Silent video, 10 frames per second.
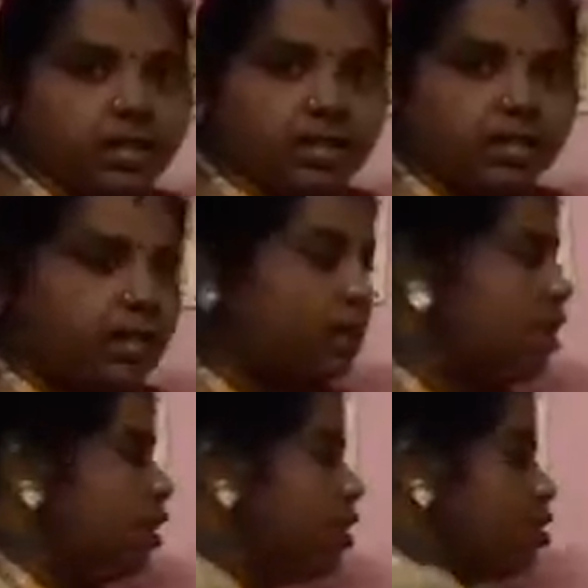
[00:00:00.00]
isn't it?
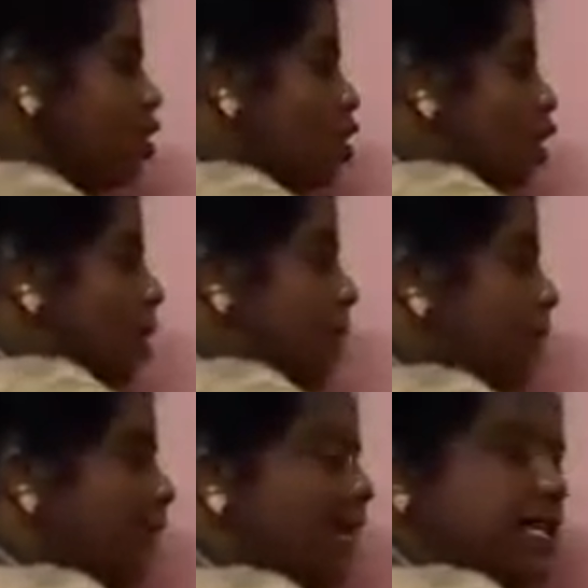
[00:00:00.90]
So P
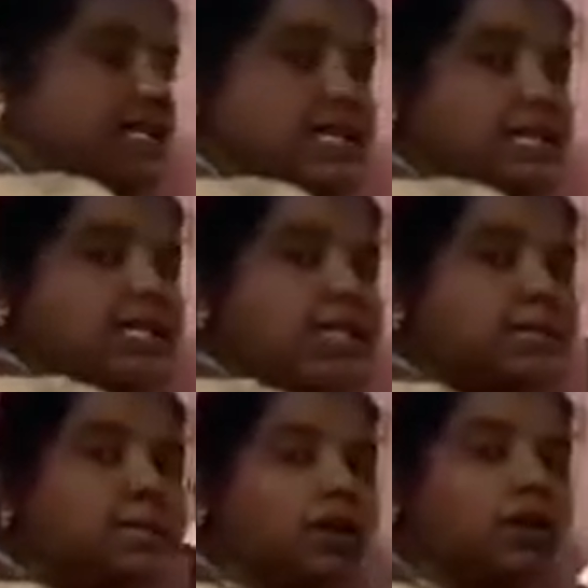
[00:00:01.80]
is the
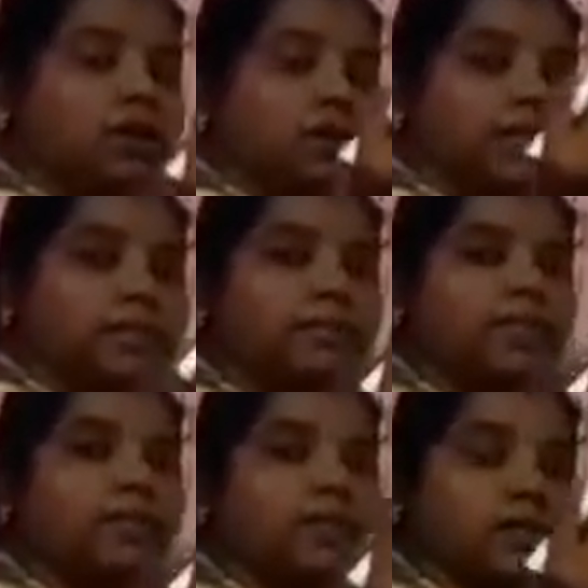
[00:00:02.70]

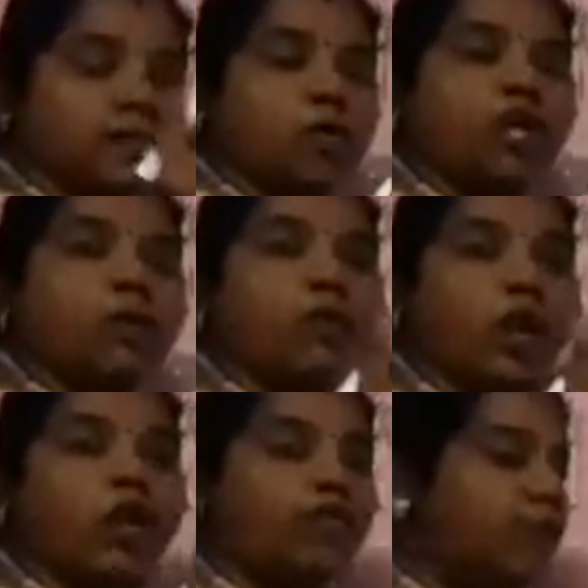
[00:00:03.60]
symbolic way of